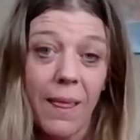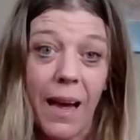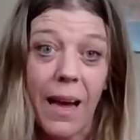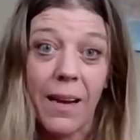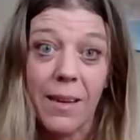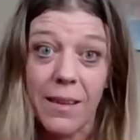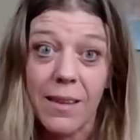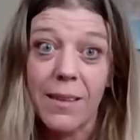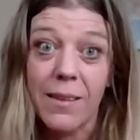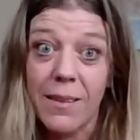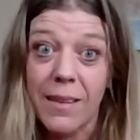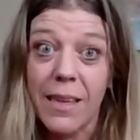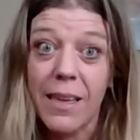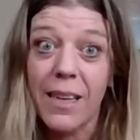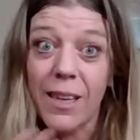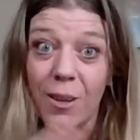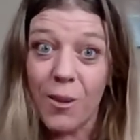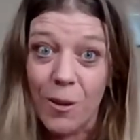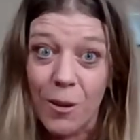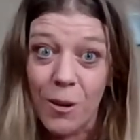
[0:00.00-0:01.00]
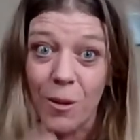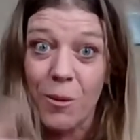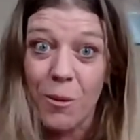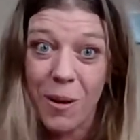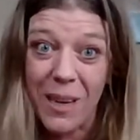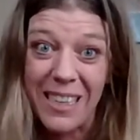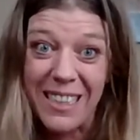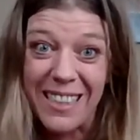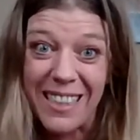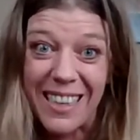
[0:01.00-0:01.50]
that is a good
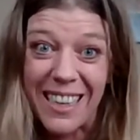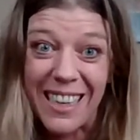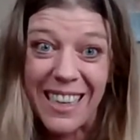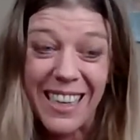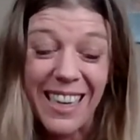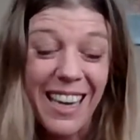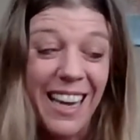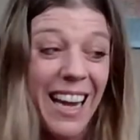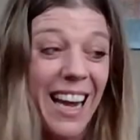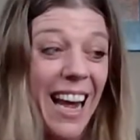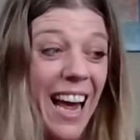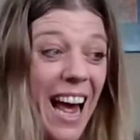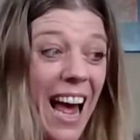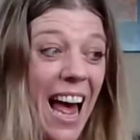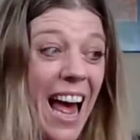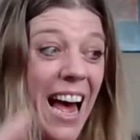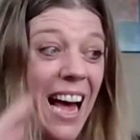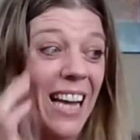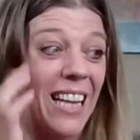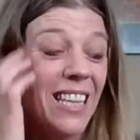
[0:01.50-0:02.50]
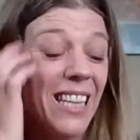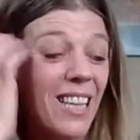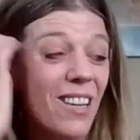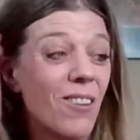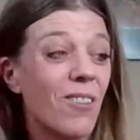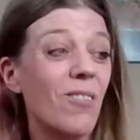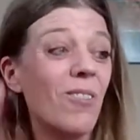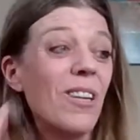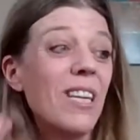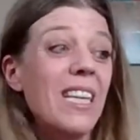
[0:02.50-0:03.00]
question. And
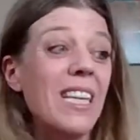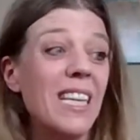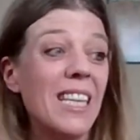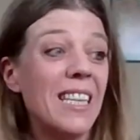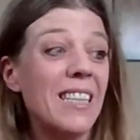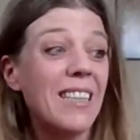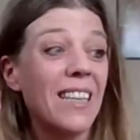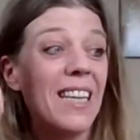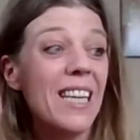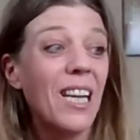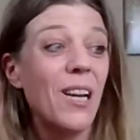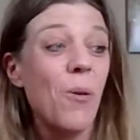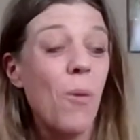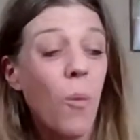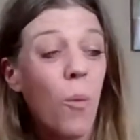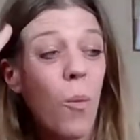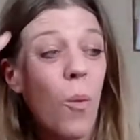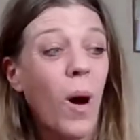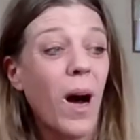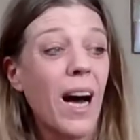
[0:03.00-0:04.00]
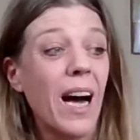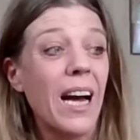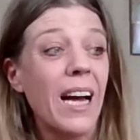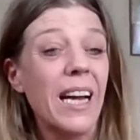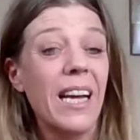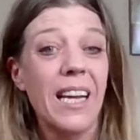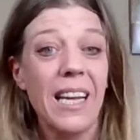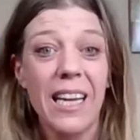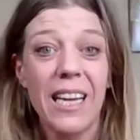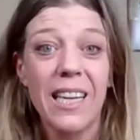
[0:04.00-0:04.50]
the reason
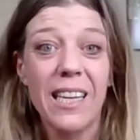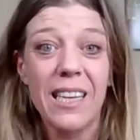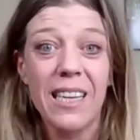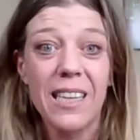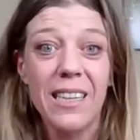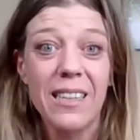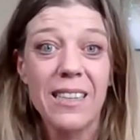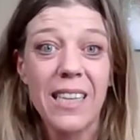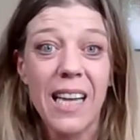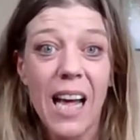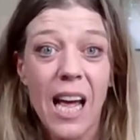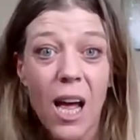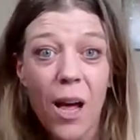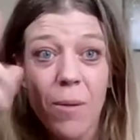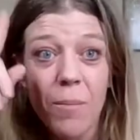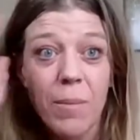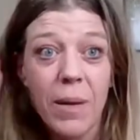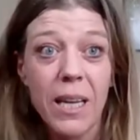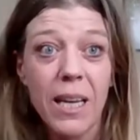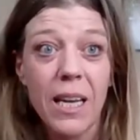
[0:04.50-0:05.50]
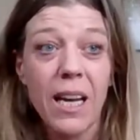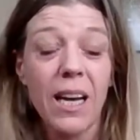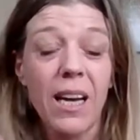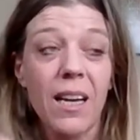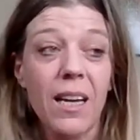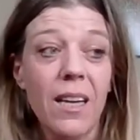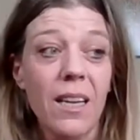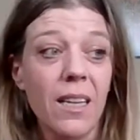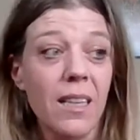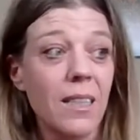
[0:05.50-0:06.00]
why is
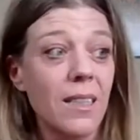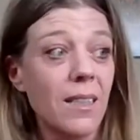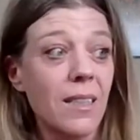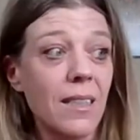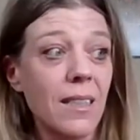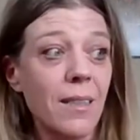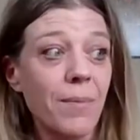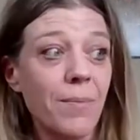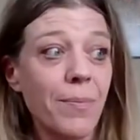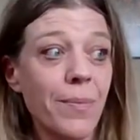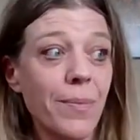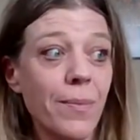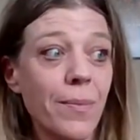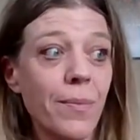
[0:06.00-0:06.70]
because